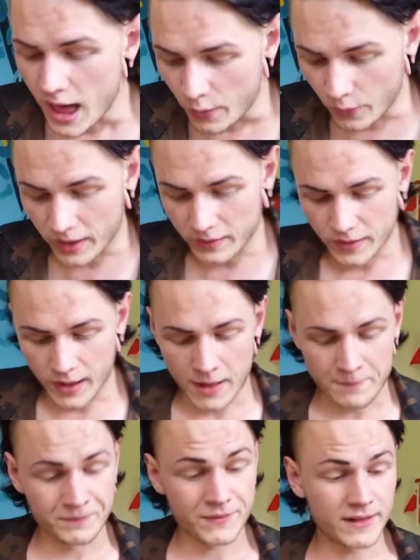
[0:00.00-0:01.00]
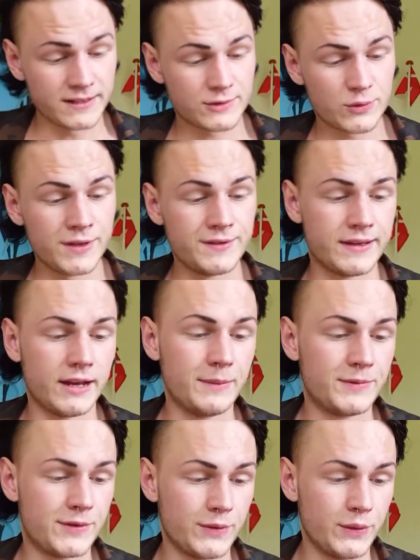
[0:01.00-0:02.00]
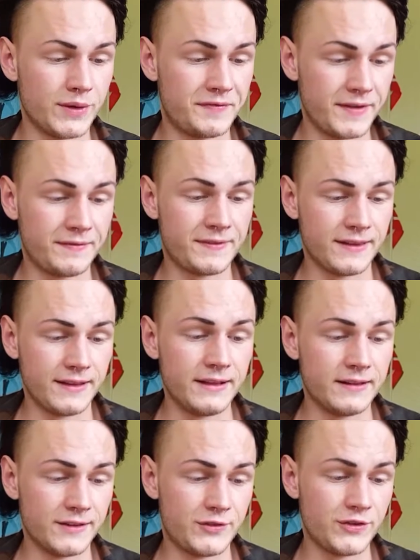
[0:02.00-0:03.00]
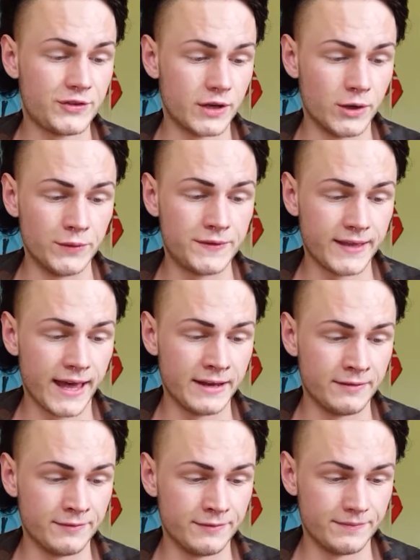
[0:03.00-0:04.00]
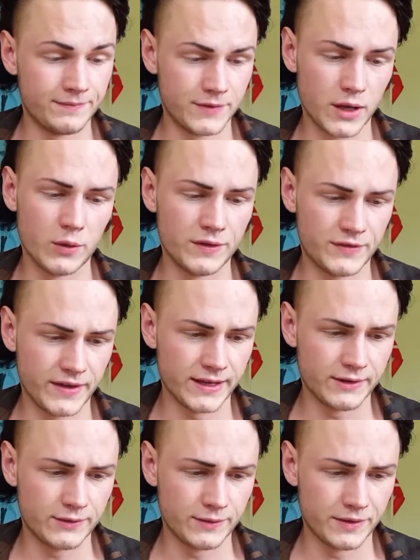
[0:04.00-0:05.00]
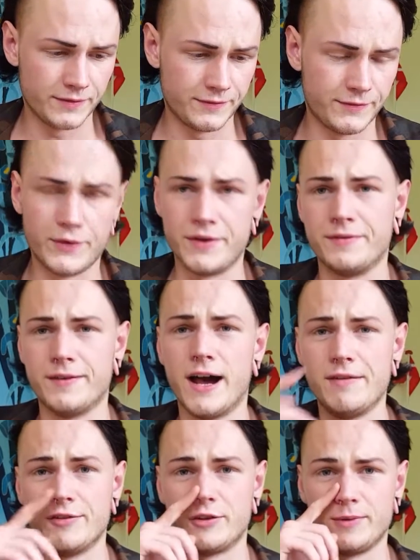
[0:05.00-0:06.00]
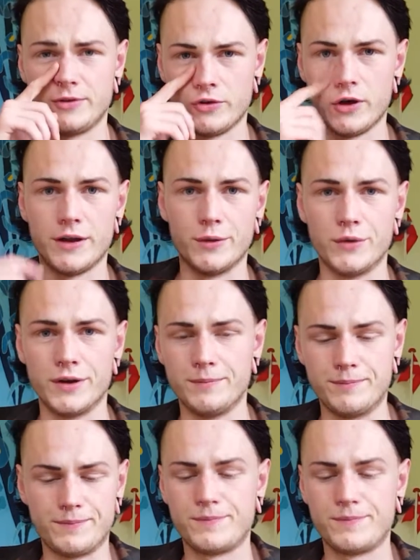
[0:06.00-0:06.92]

Let's try and take it up to 50. Let's just go 10. No, let's take it to 45 just to be sure. I don't want to